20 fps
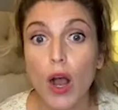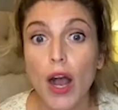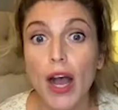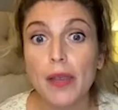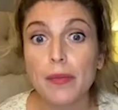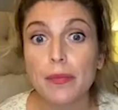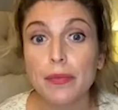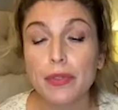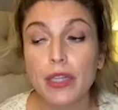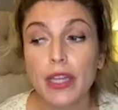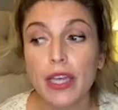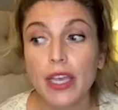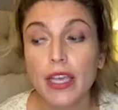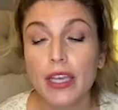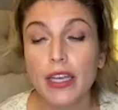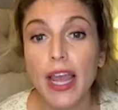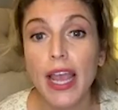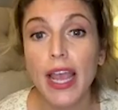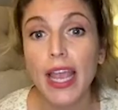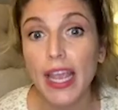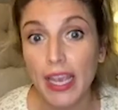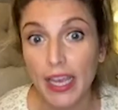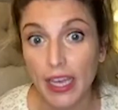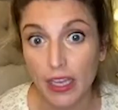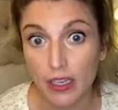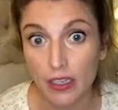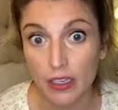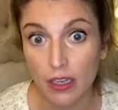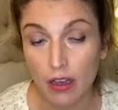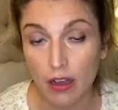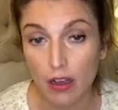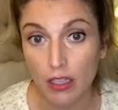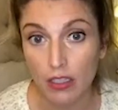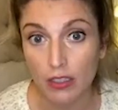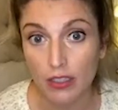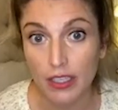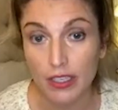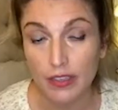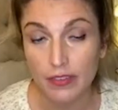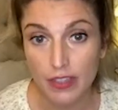I played Anne on
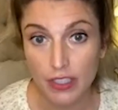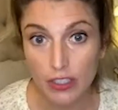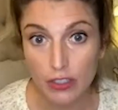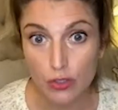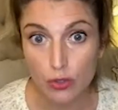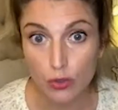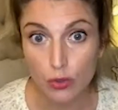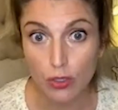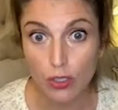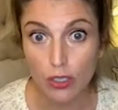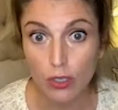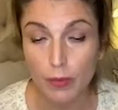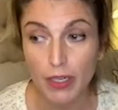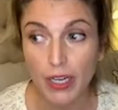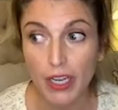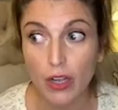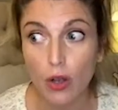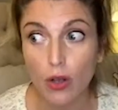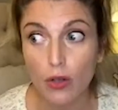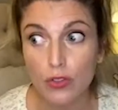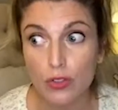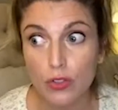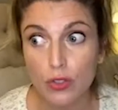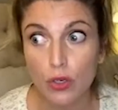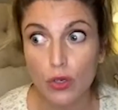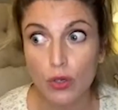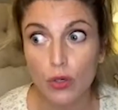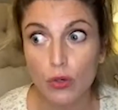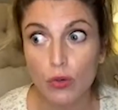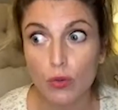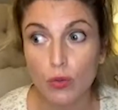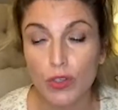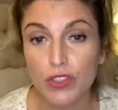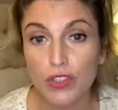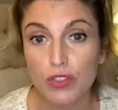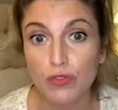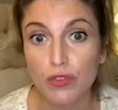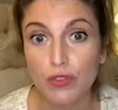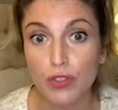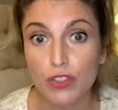the If Then tour, but I also was
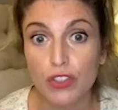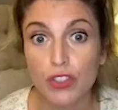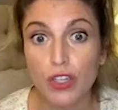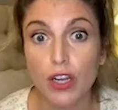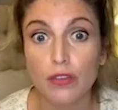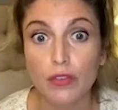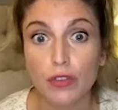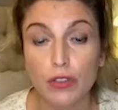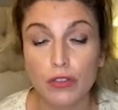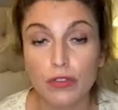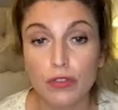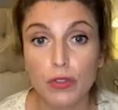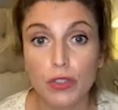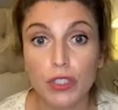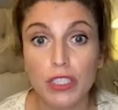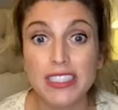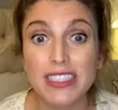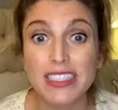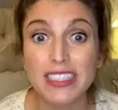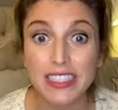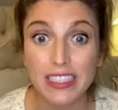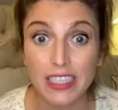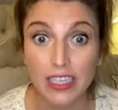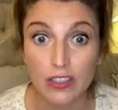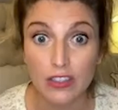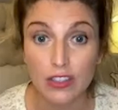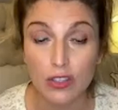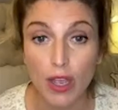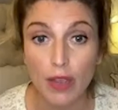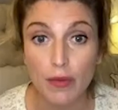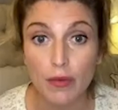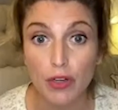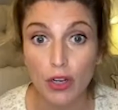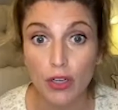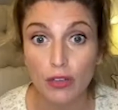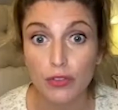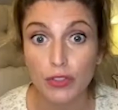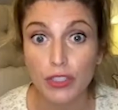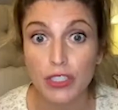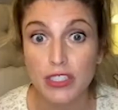the first cover for Idina. So I went
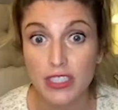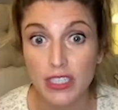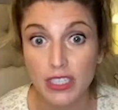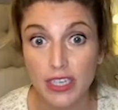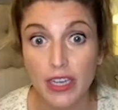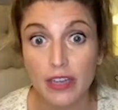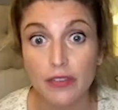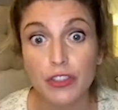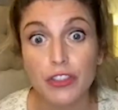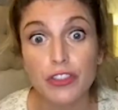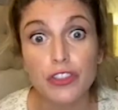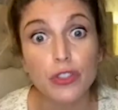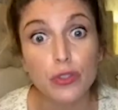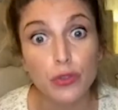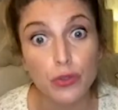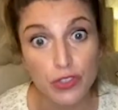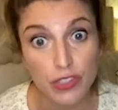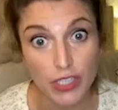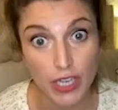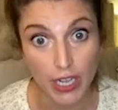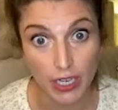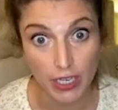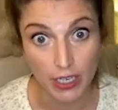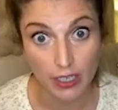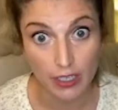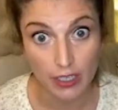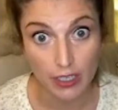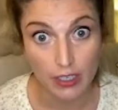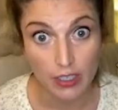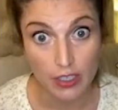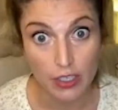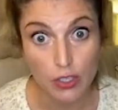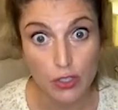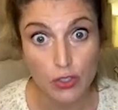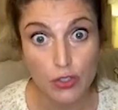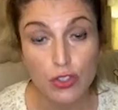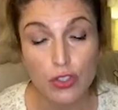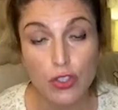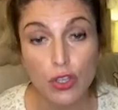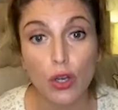on for Idina every Tuesday.
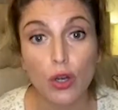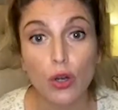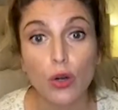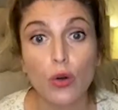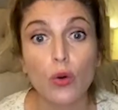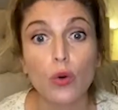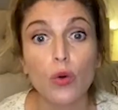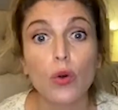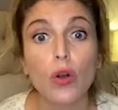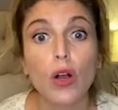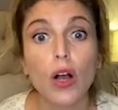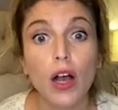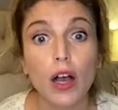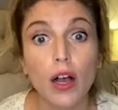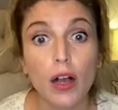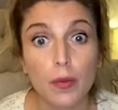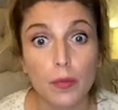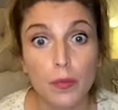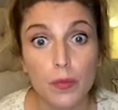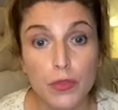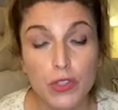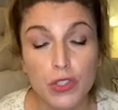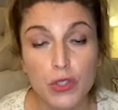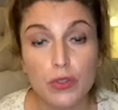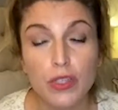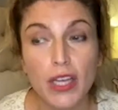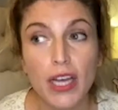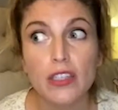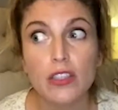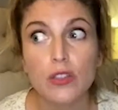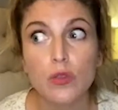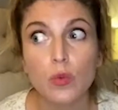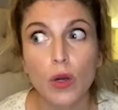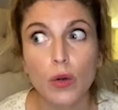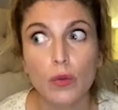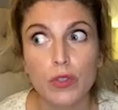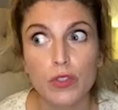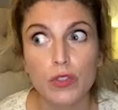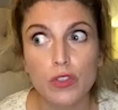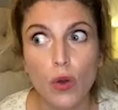So, um, so that's
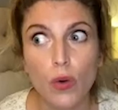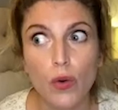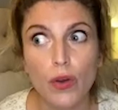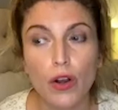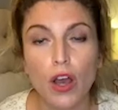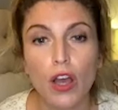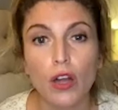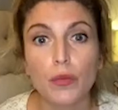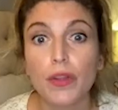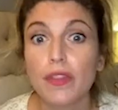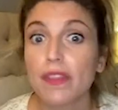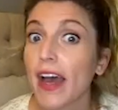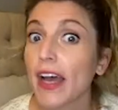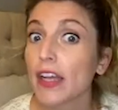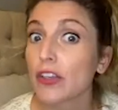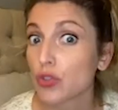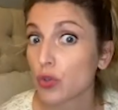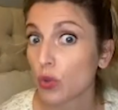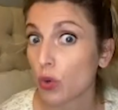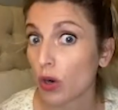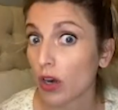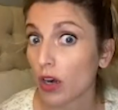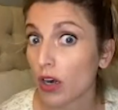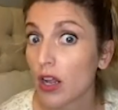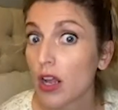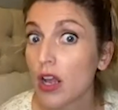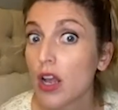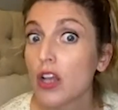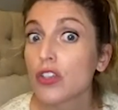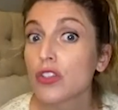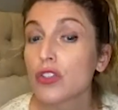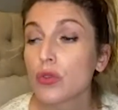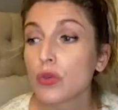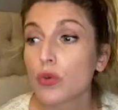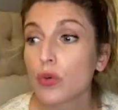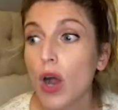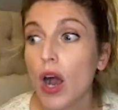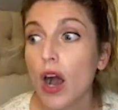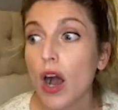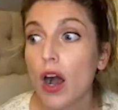what was going on with that tour.
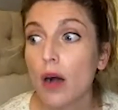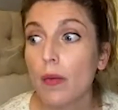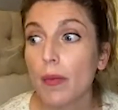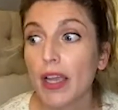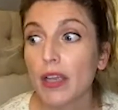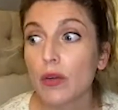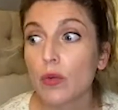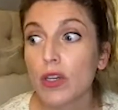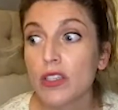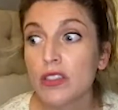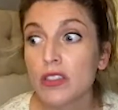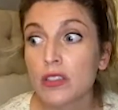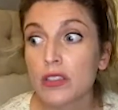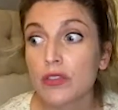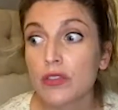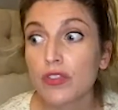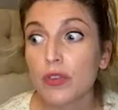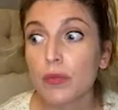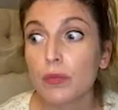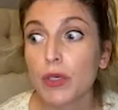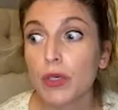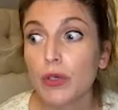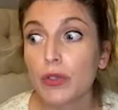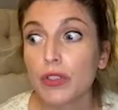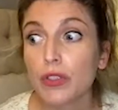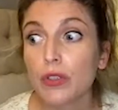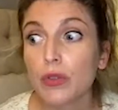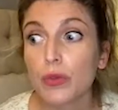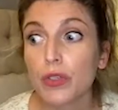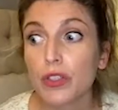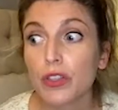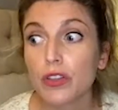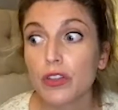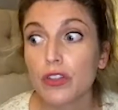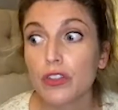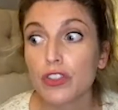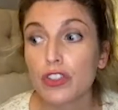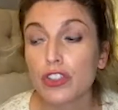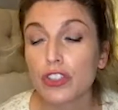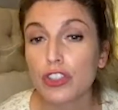So um, I wasn't familiar with
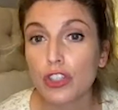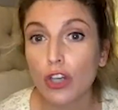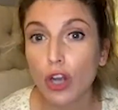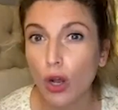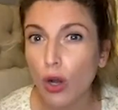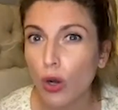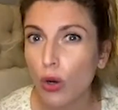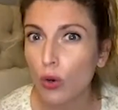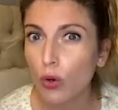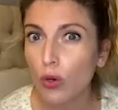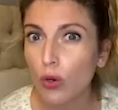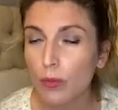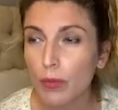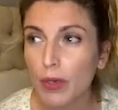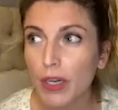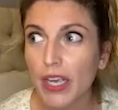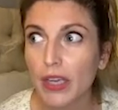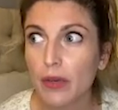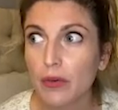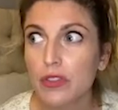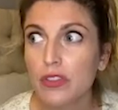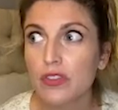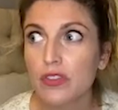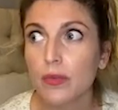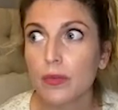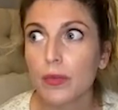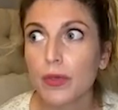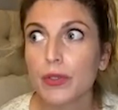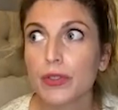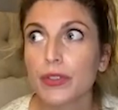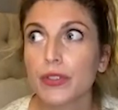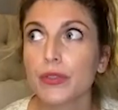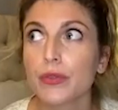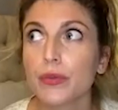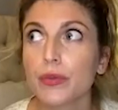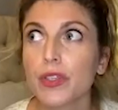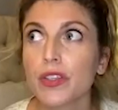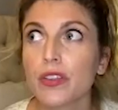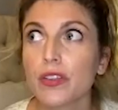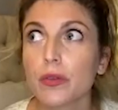the show, but I was familiar
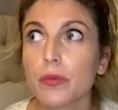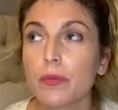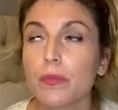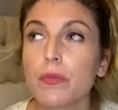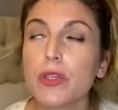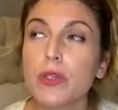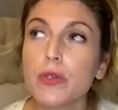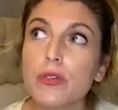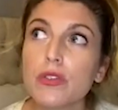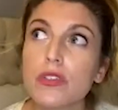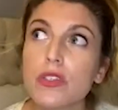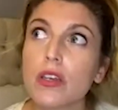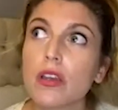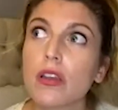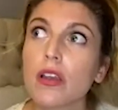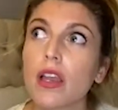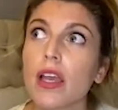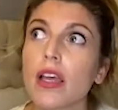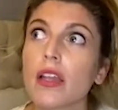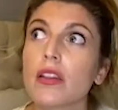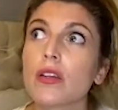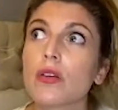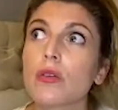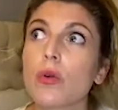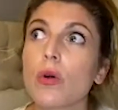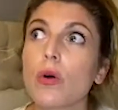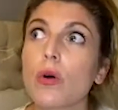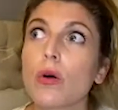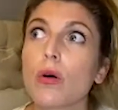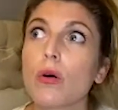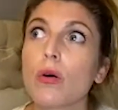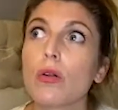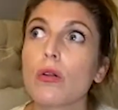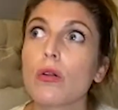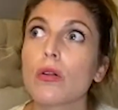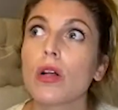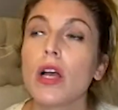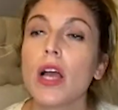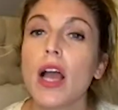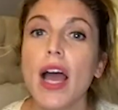with the music and the
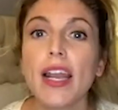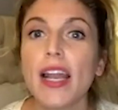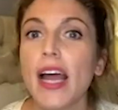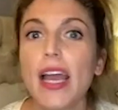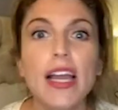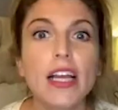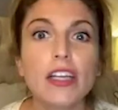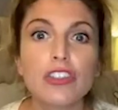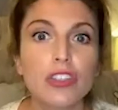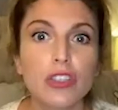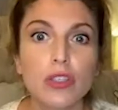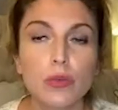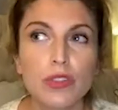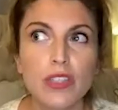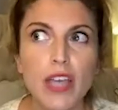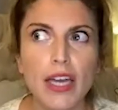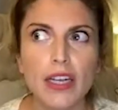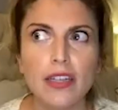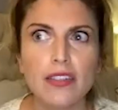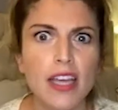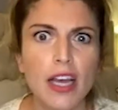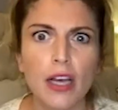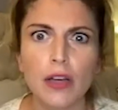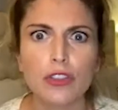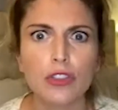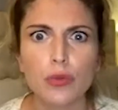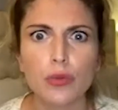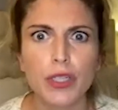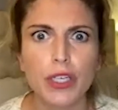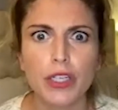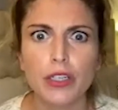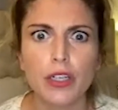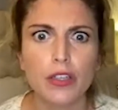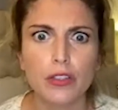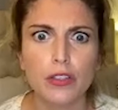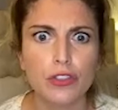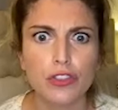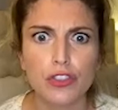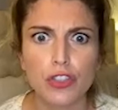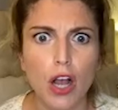role. And I actually was out of town doing
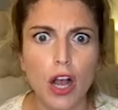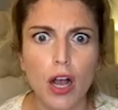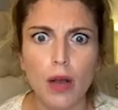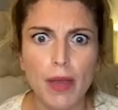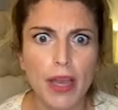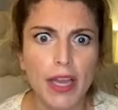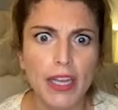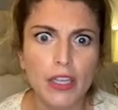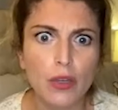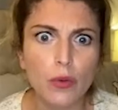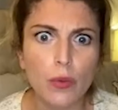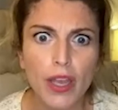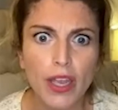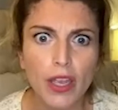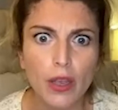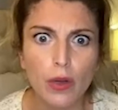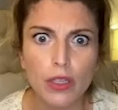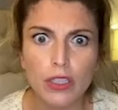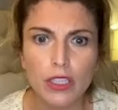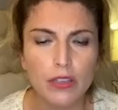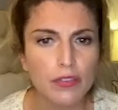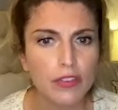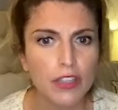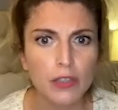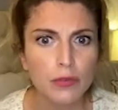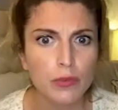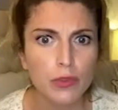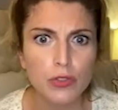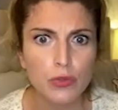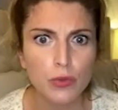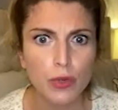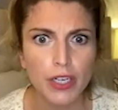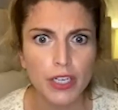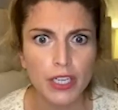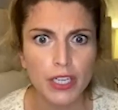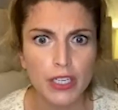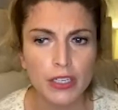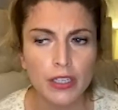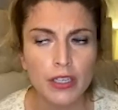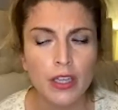another job anyway while If Then was
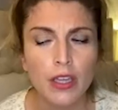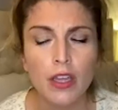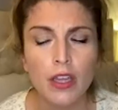running.